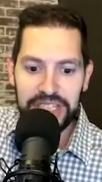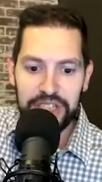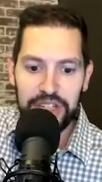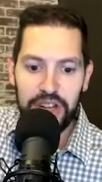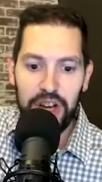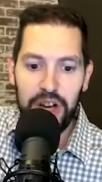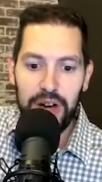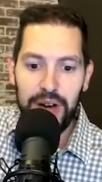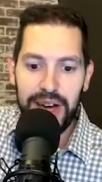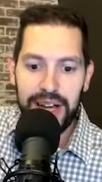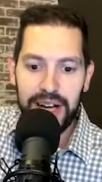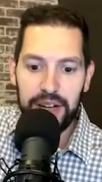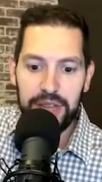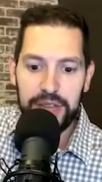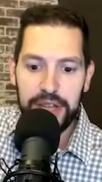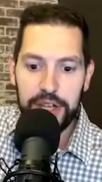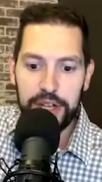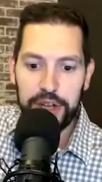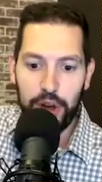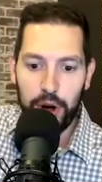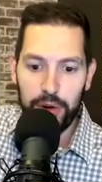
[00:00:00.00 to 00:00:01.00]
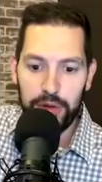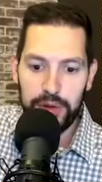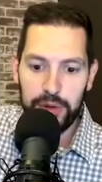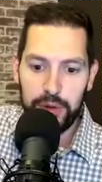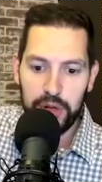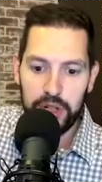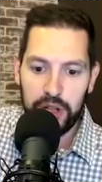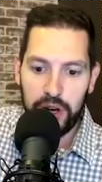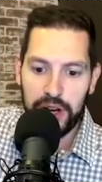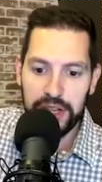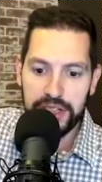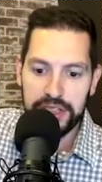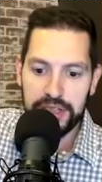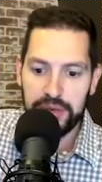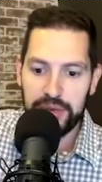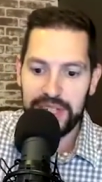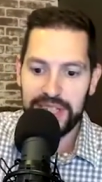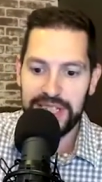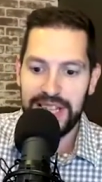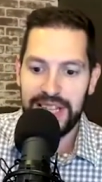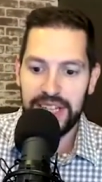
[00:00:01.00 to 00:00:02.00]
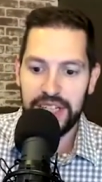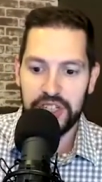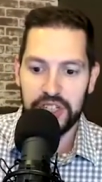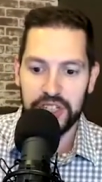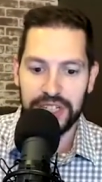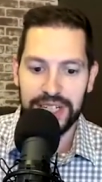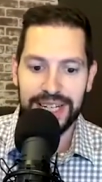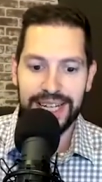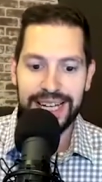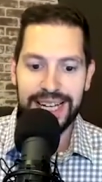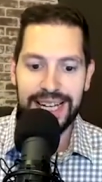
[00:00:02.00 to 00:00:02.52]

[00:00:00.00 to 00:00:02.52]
No, I don't think COVID will cost the re-election.